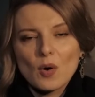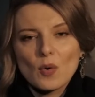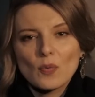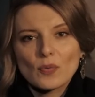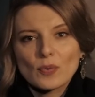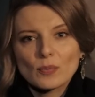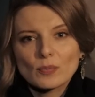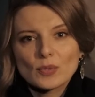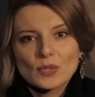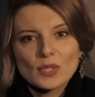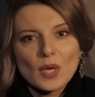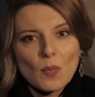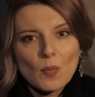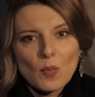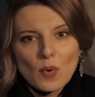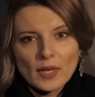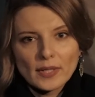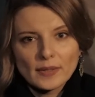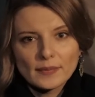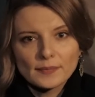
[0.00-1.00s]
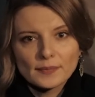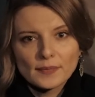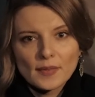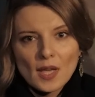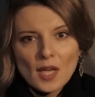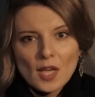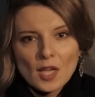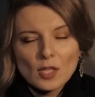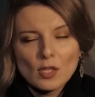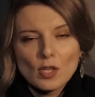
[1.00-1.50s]
or from someone,
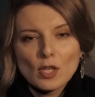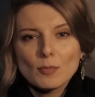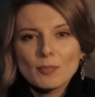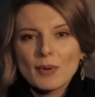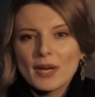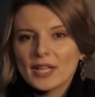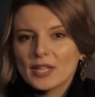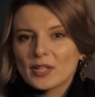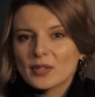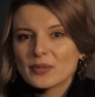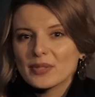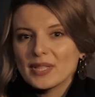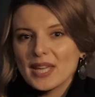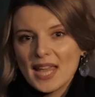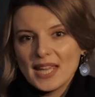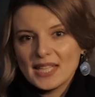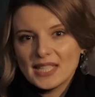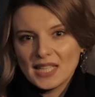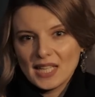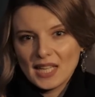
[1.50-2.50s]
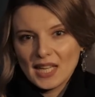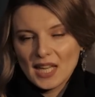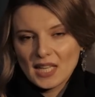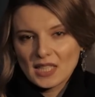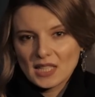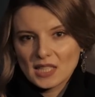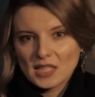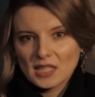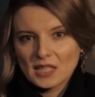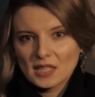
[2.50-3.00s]
not by creating
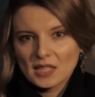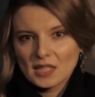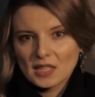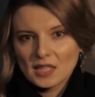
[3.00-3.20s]
it.